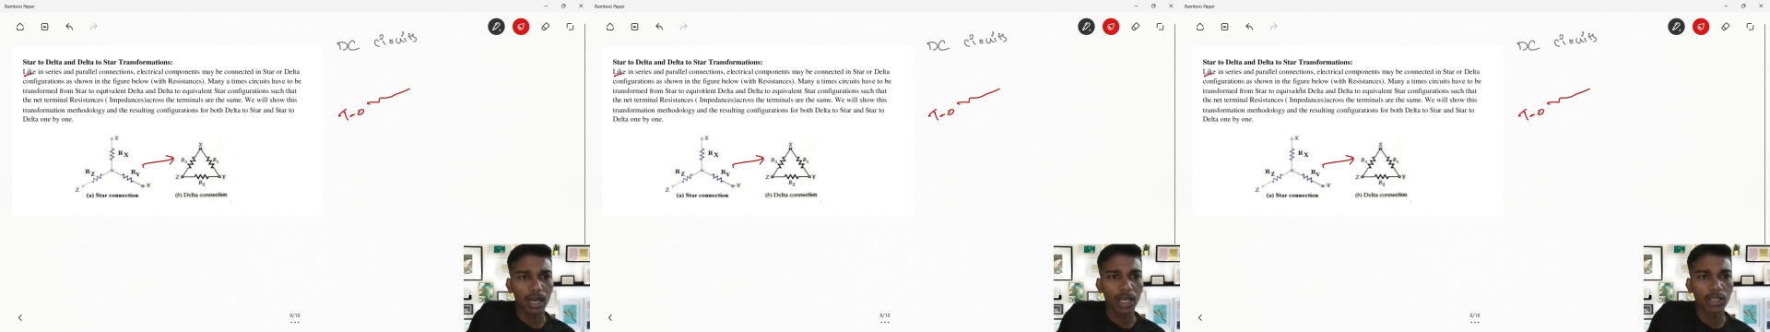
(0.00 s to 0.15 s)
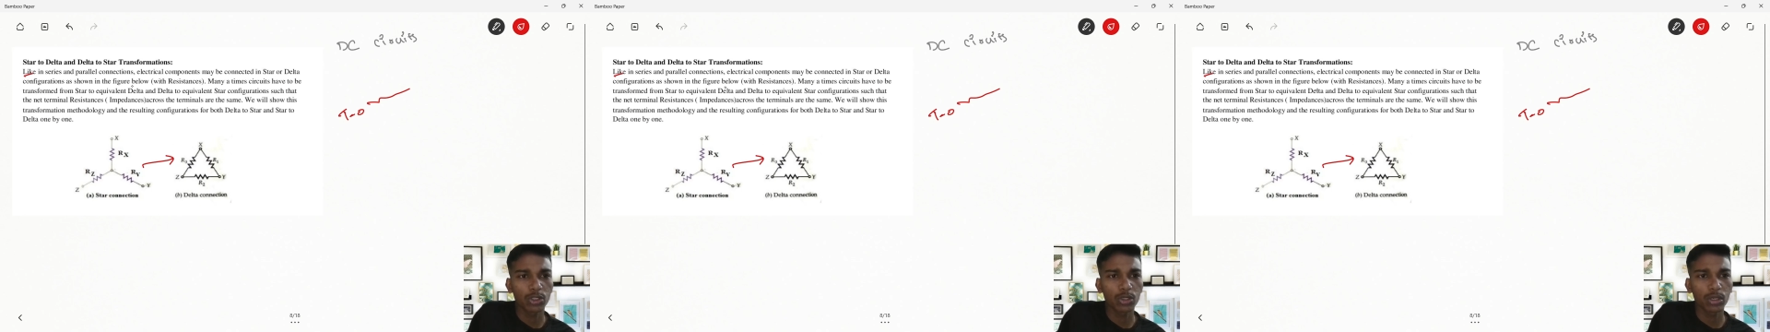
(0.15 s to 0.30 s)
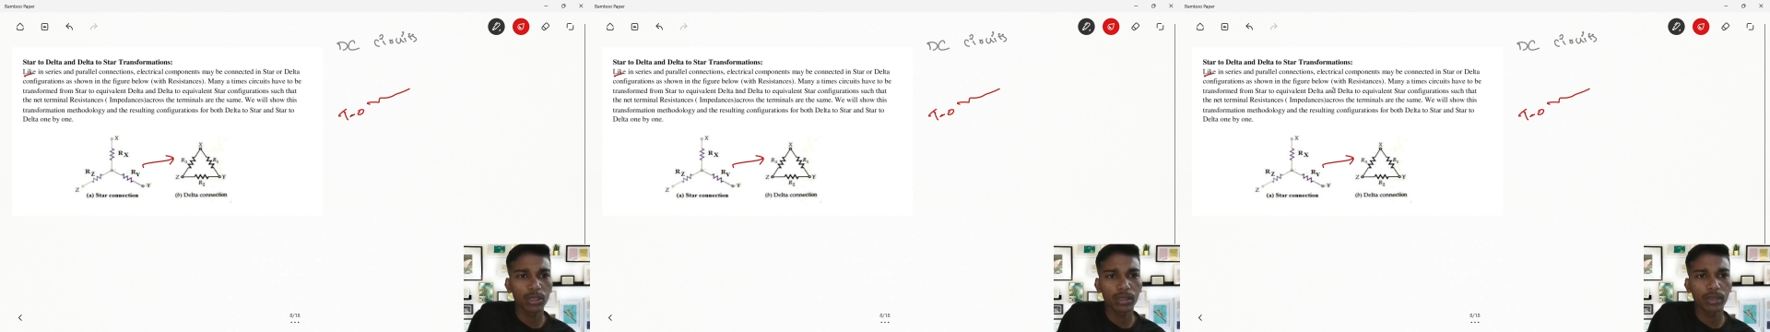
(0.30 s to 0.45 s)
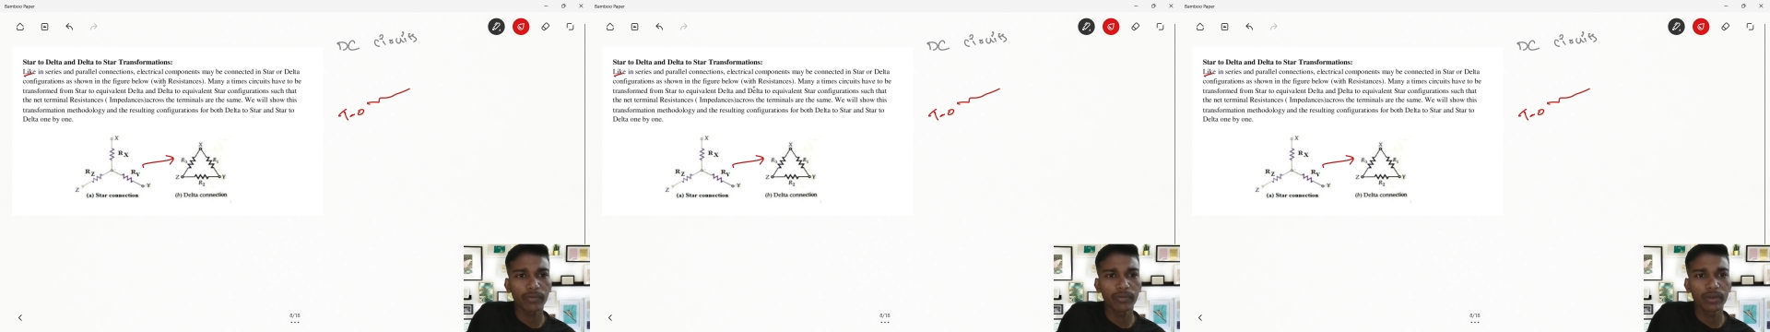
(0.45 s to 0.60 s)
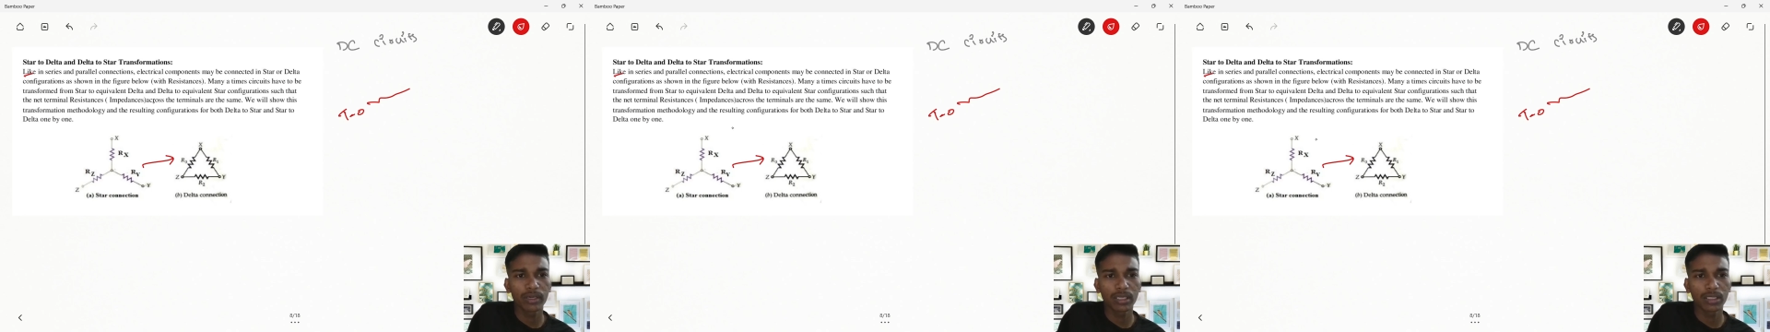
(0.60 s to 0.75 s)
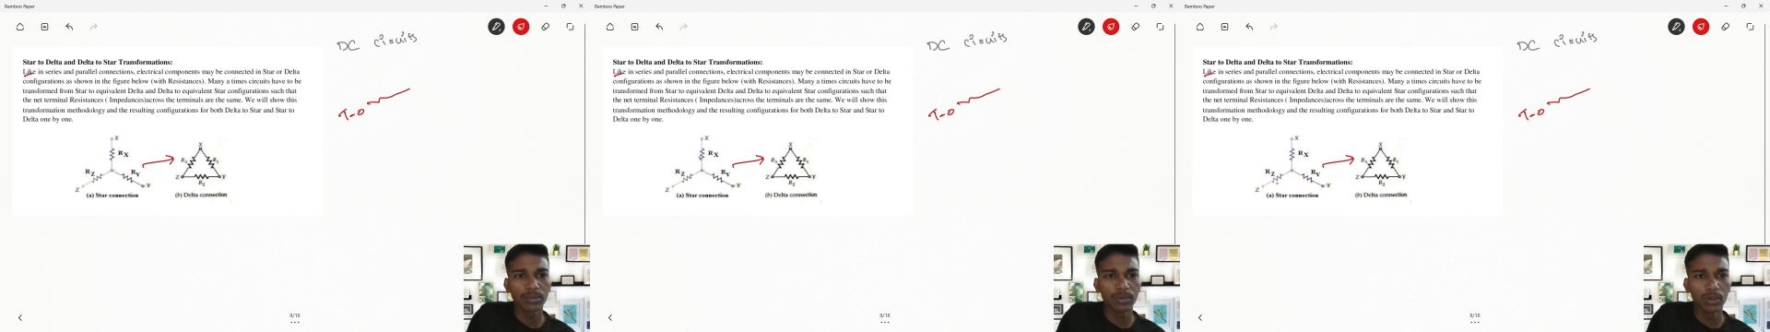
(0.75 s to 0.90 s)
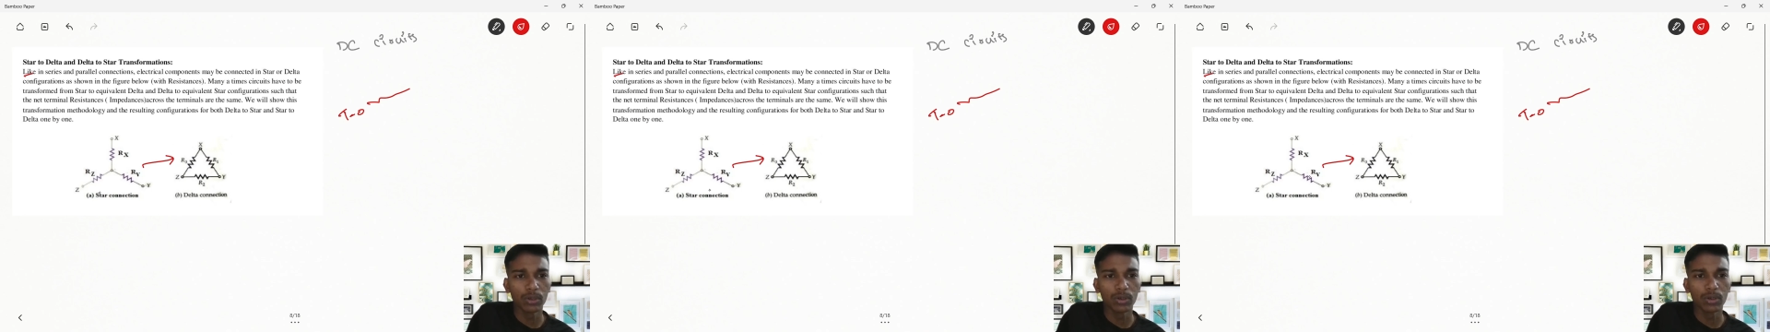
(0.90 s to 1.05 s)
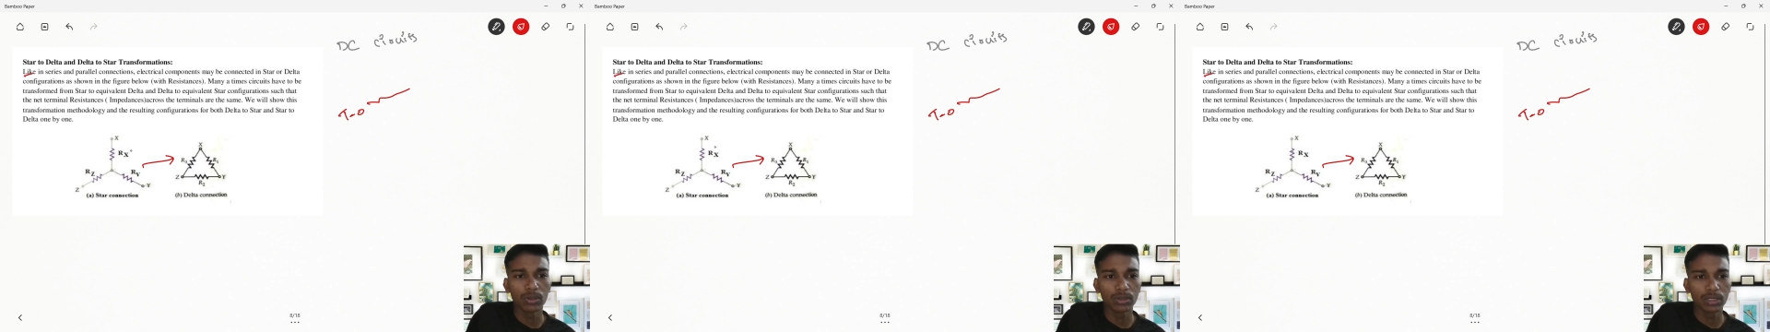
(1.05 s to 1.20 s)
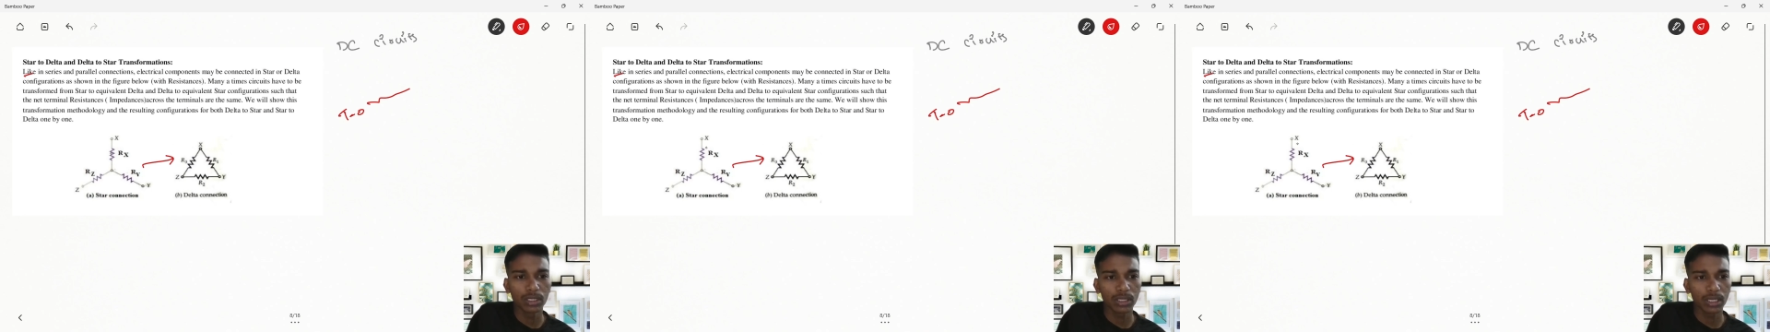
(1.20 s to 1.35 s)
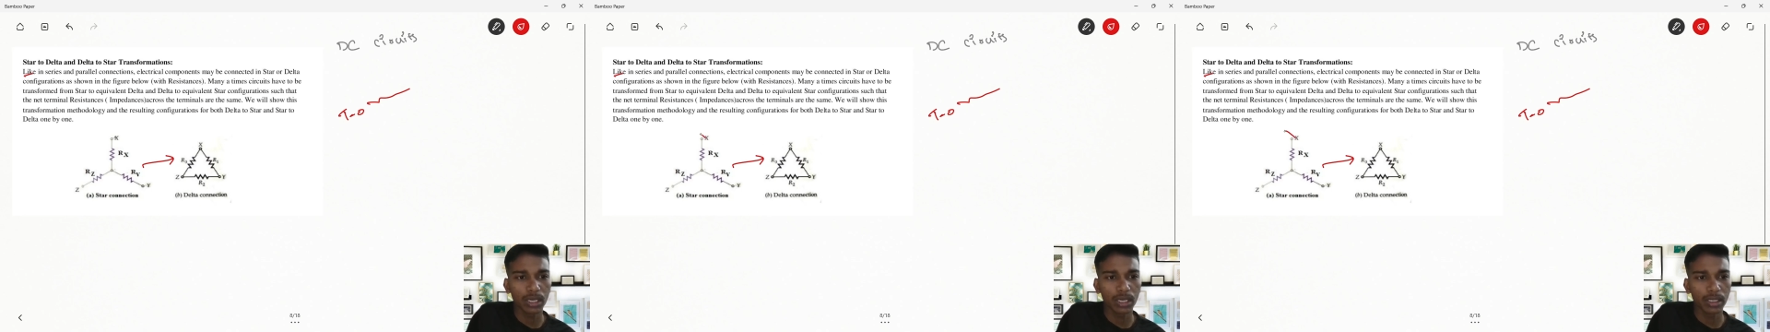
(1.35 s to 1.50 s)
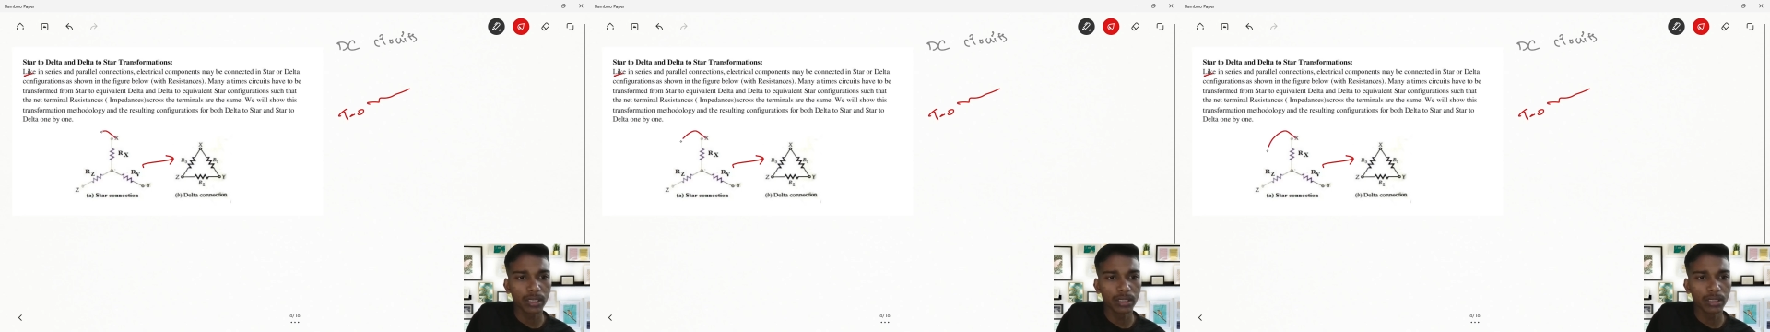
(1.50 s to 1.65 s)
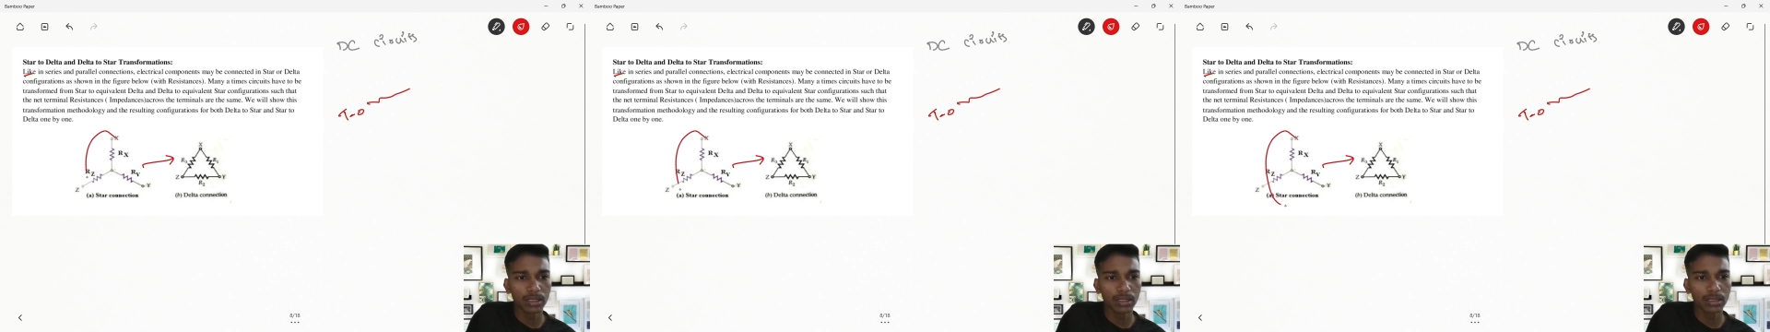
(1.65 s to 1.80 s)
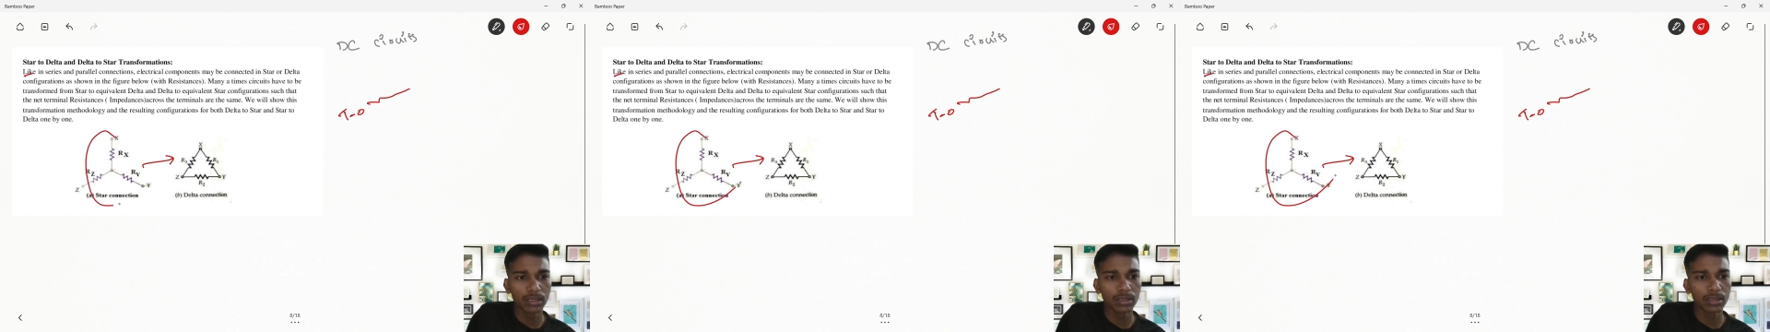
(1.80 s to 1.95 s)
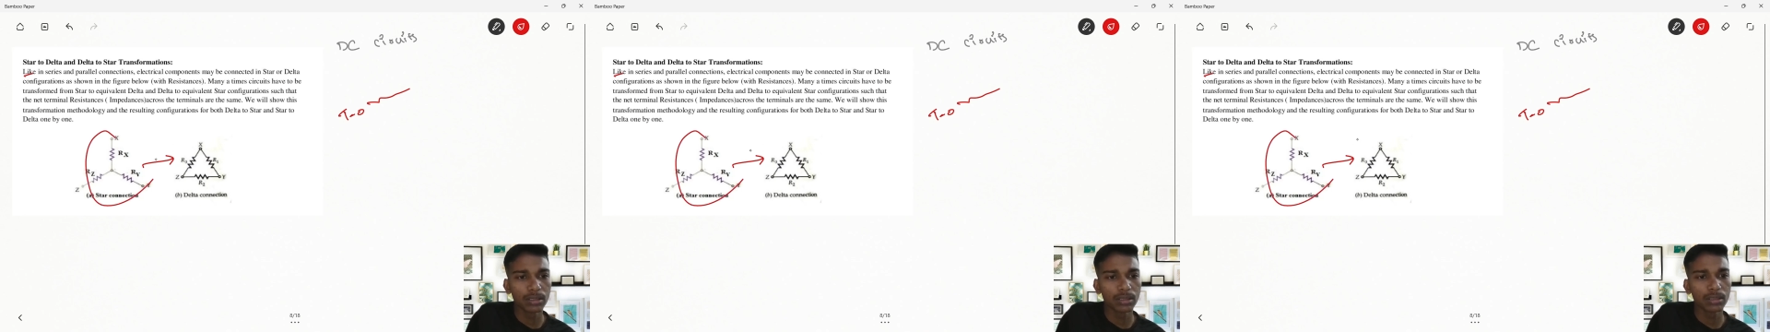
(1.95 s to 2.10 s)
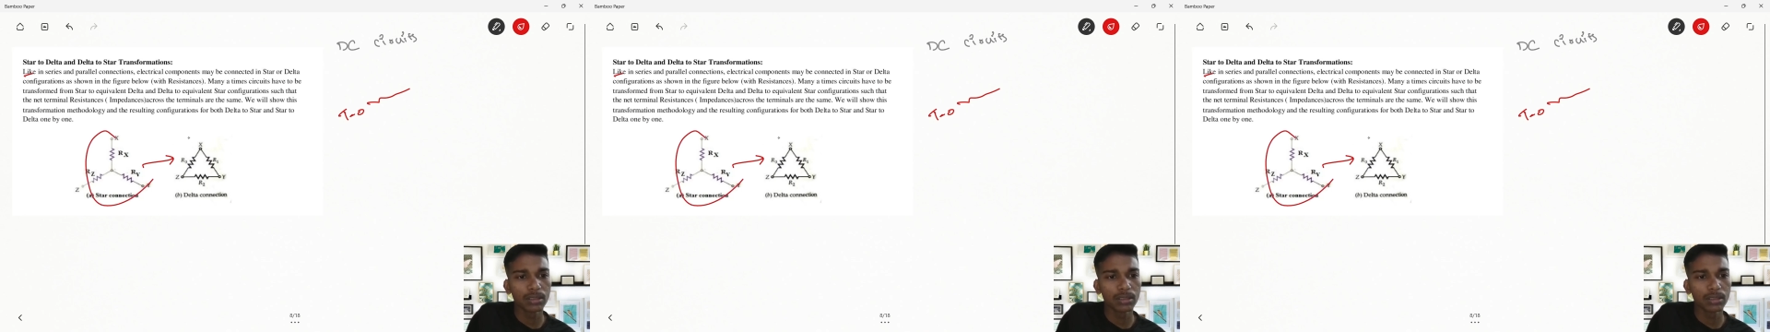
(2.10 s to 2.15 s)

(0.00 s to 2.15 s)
as shown in the figures below, just like this.